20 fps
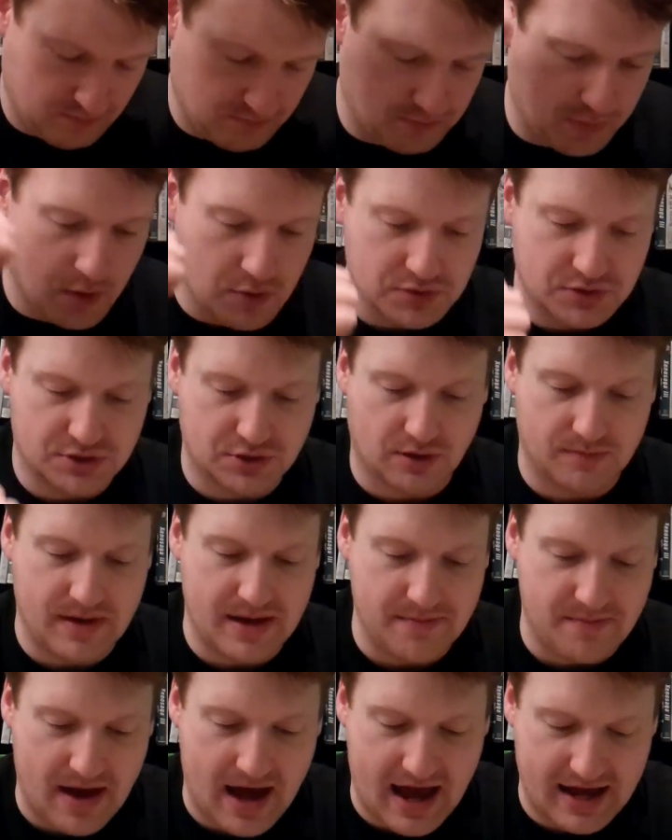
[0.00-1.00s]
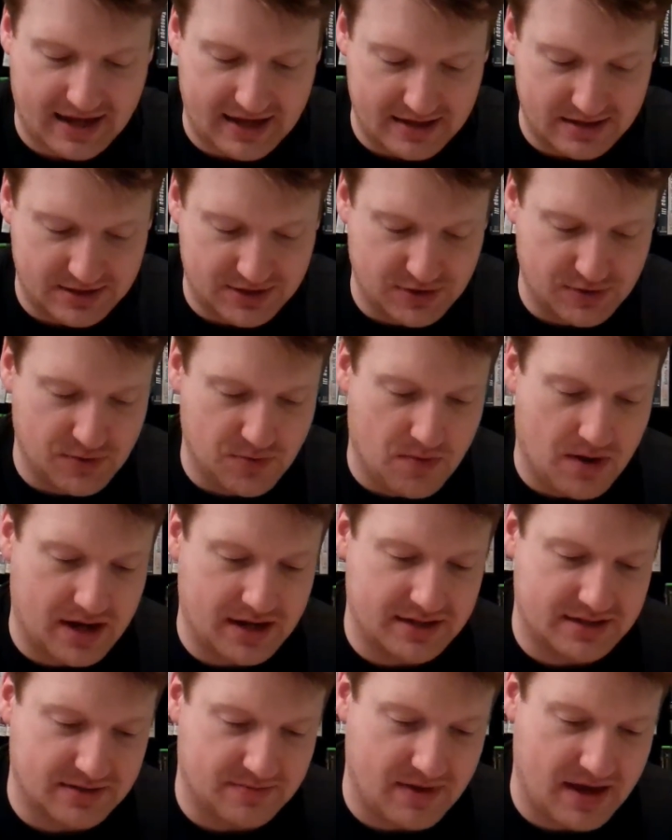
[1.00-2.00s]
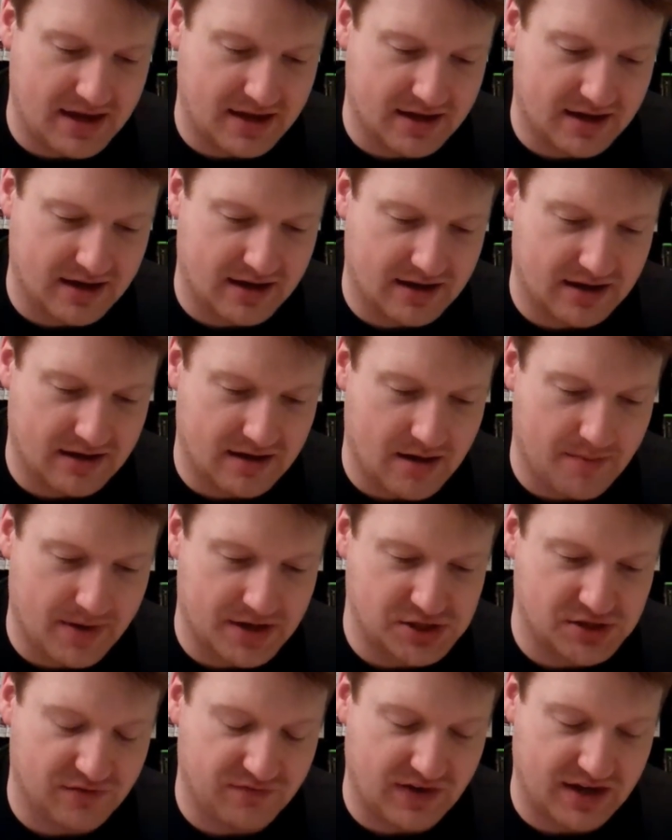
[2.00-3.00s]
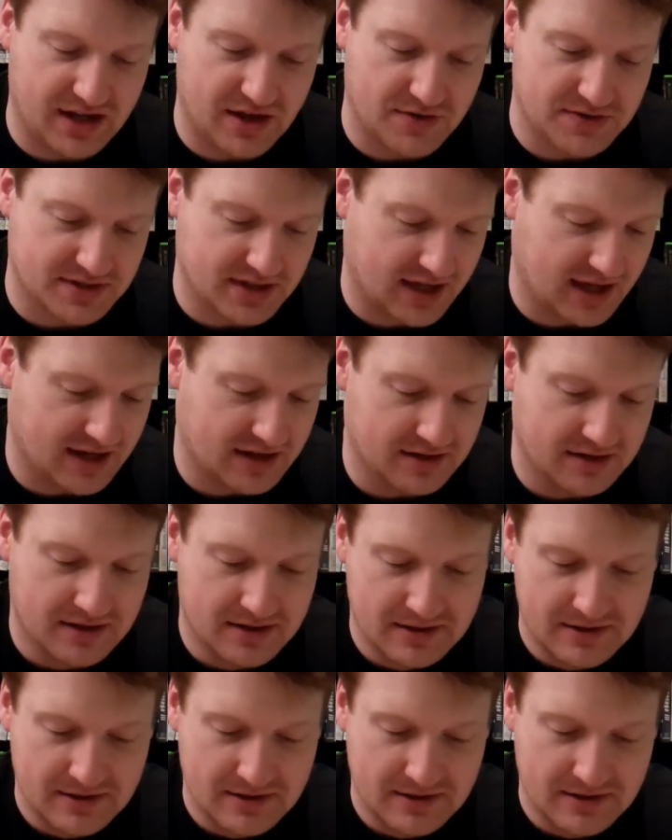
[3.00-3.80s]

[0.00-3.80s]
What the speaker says: bolster me back into wanting to make a bunch of videos again.